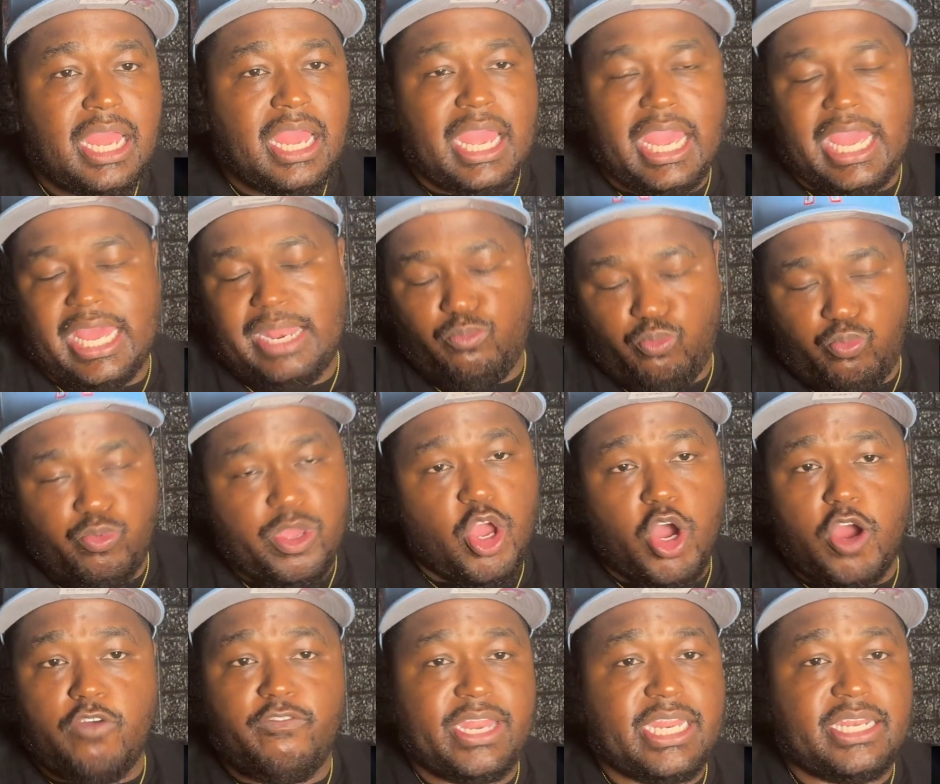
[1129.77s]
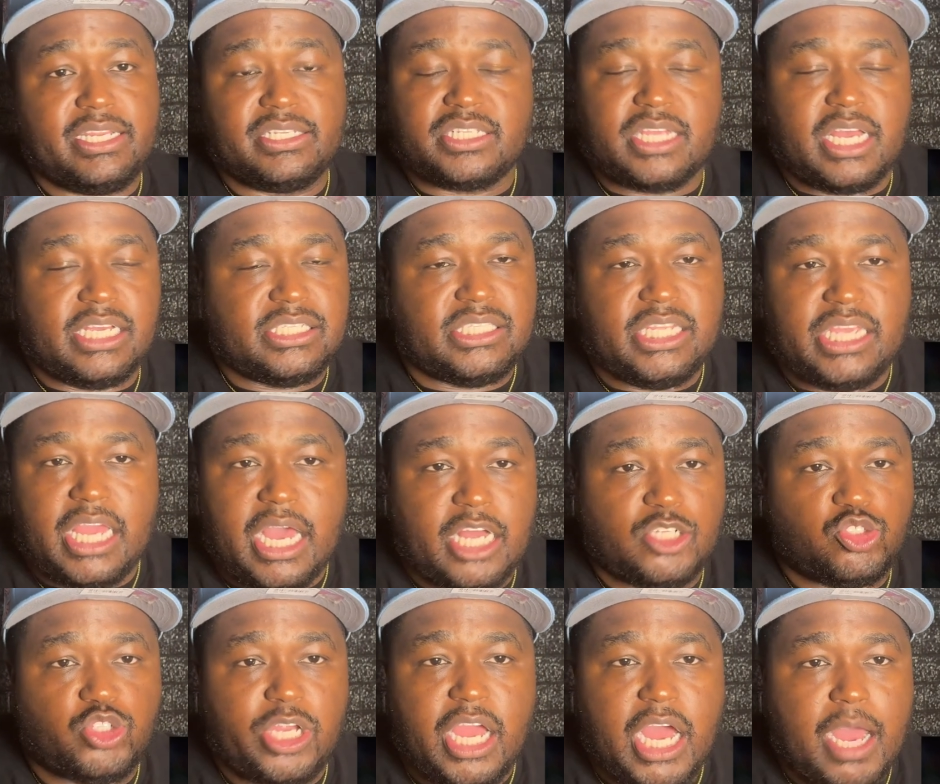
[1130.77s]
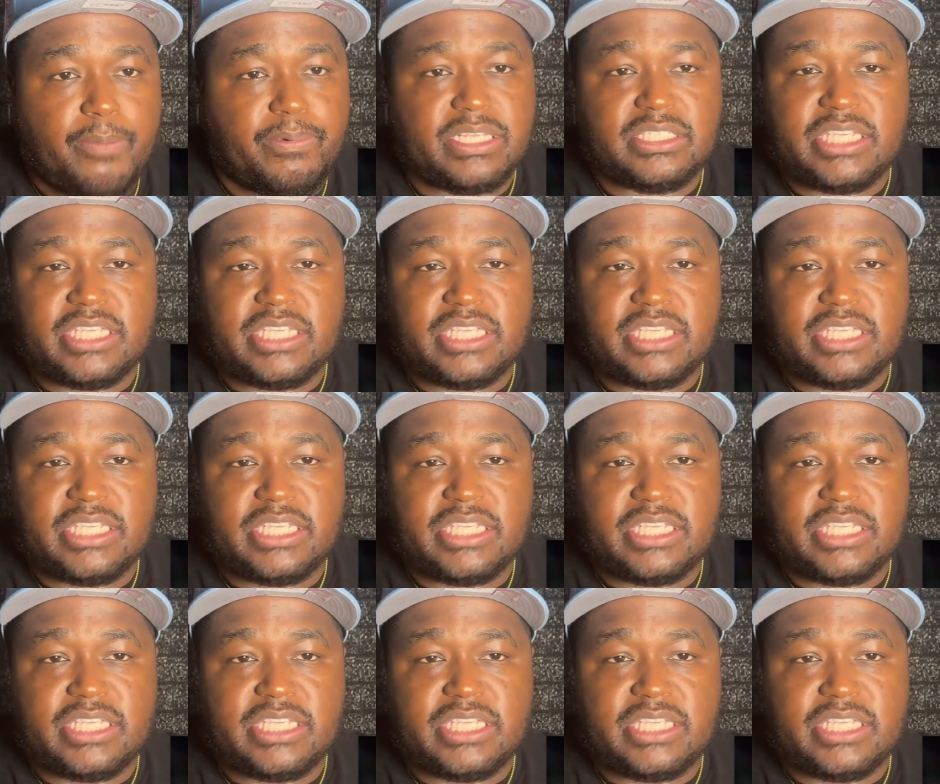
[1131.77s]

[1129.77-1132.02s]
and we already discussed DeAndre Hopkins.